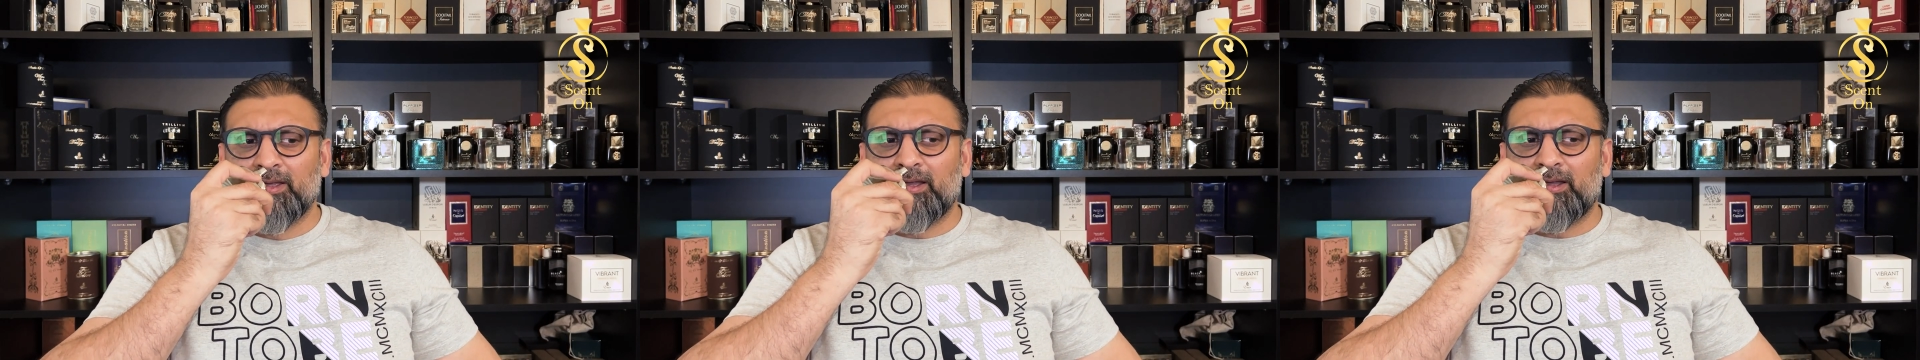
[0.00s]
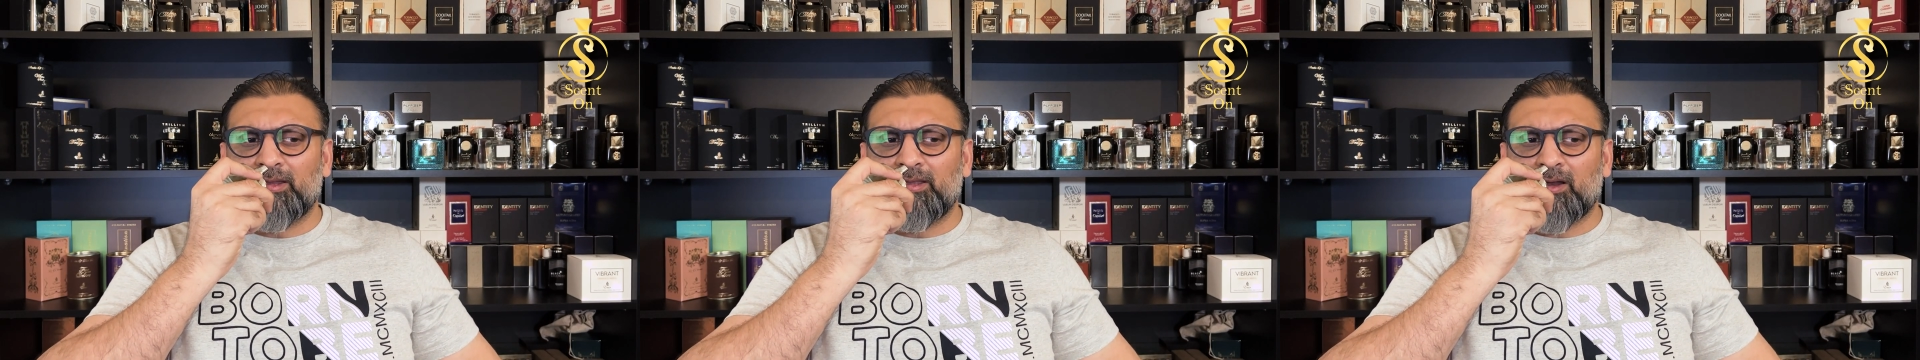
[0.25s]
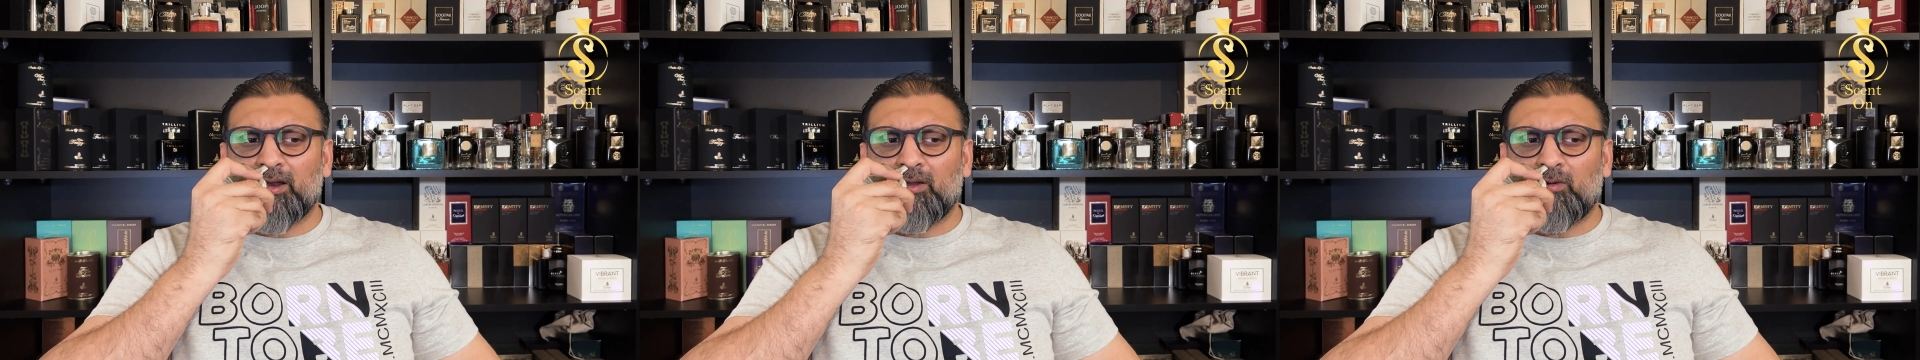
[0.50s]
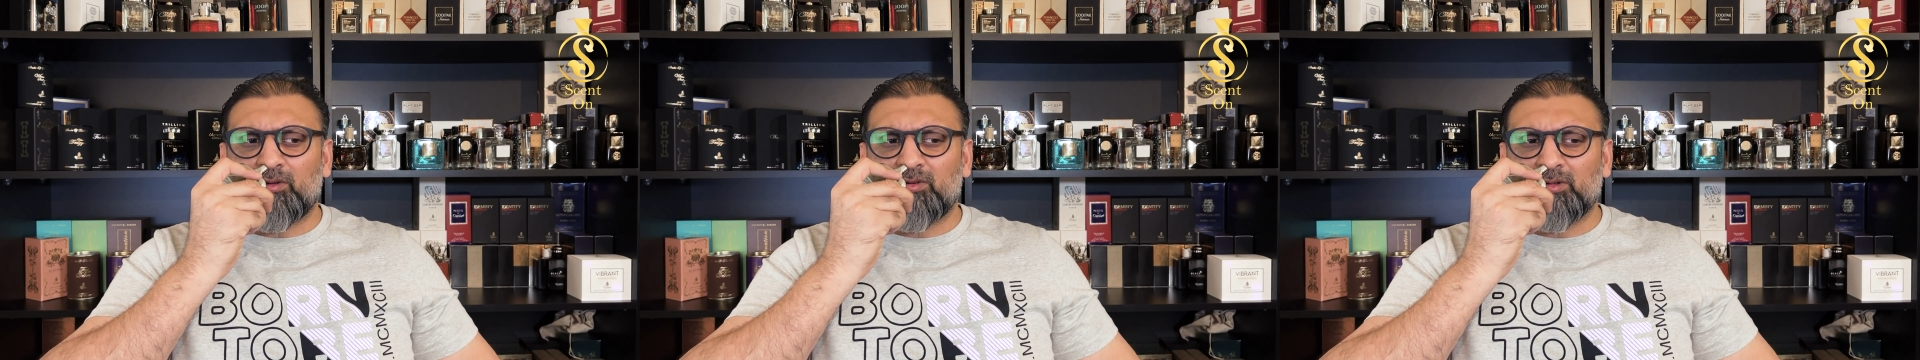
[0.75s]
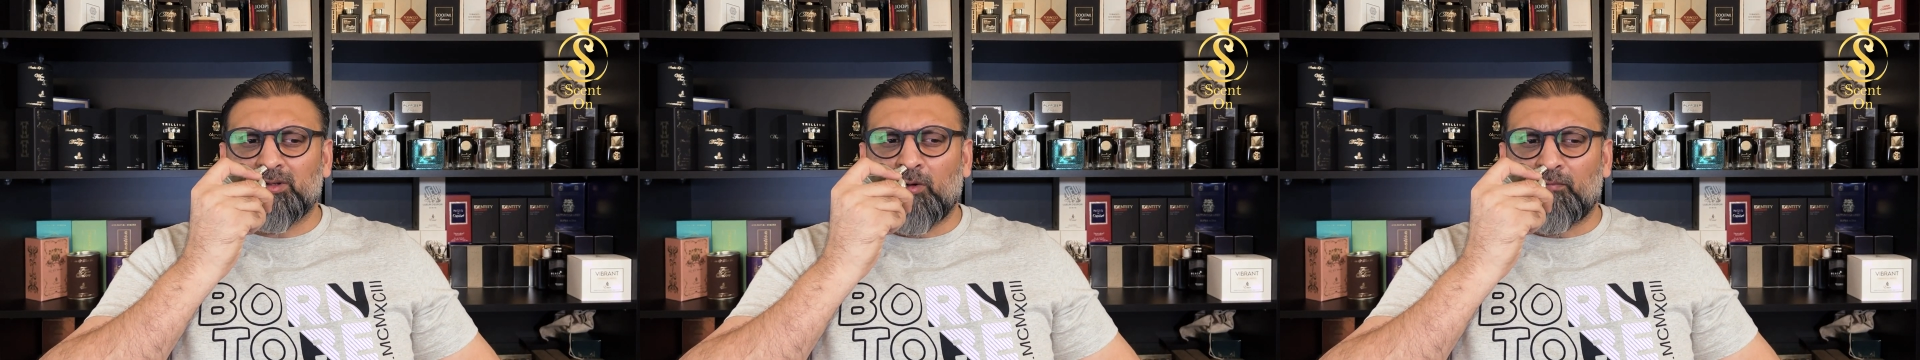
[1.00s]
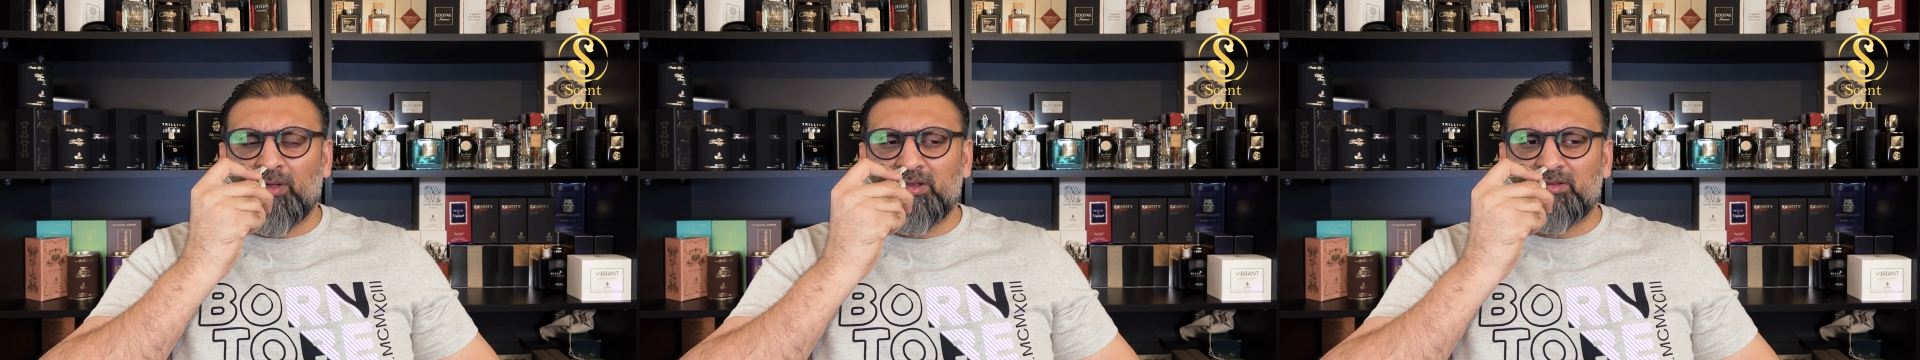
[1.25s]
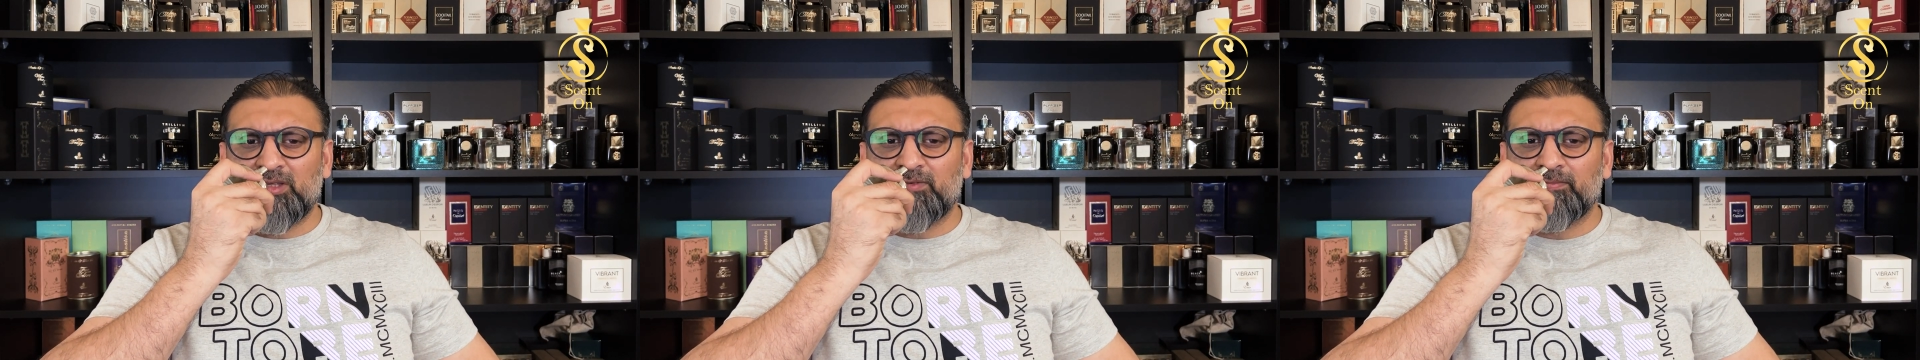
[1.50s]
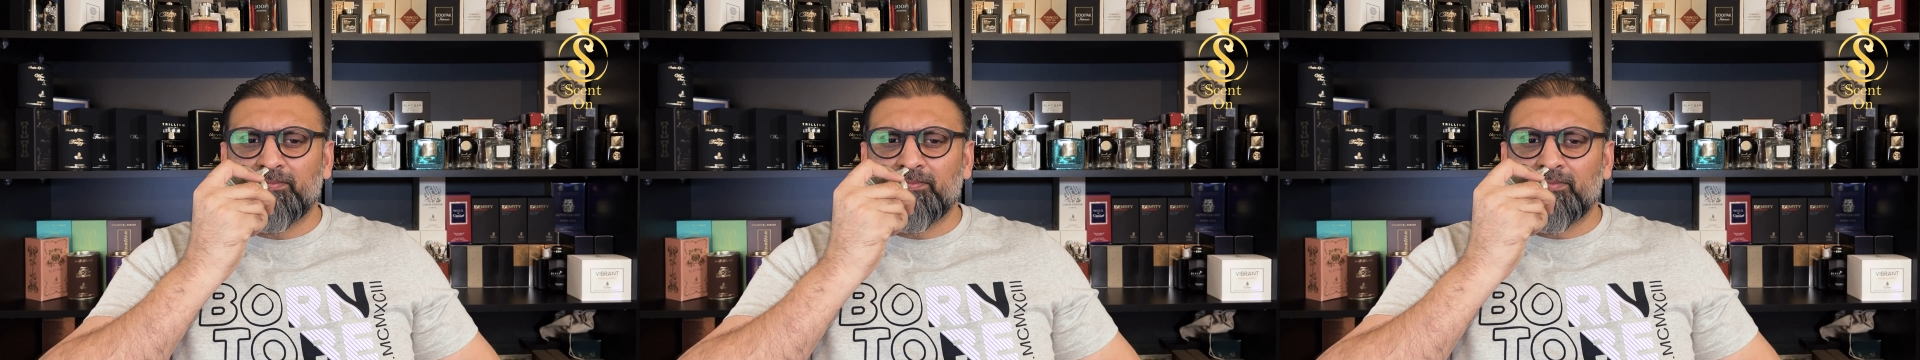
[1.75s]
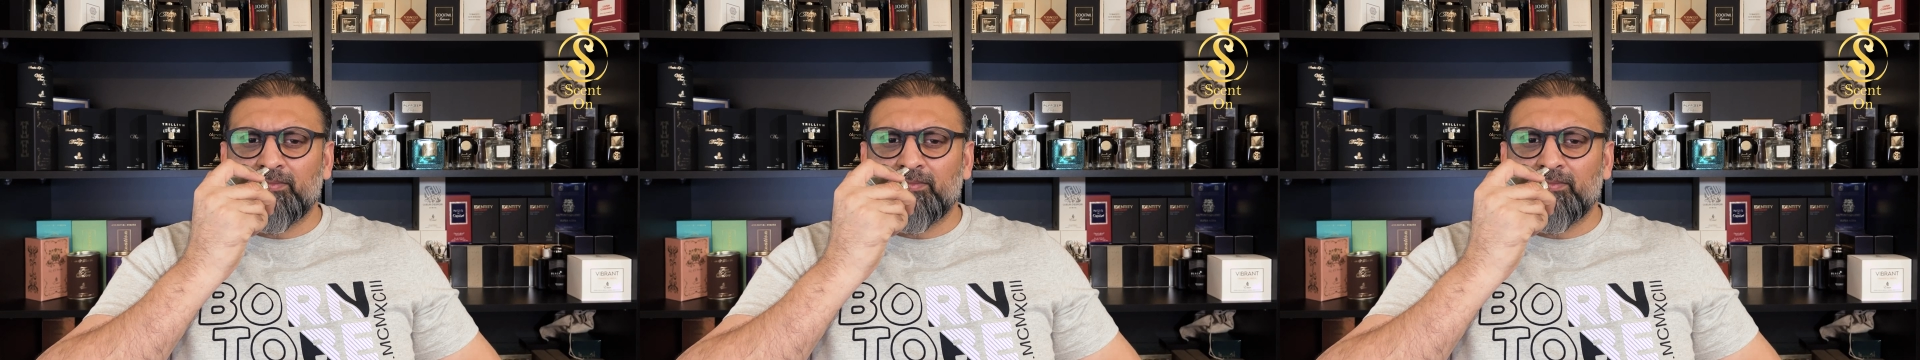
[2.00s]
Uh, they are not offensive.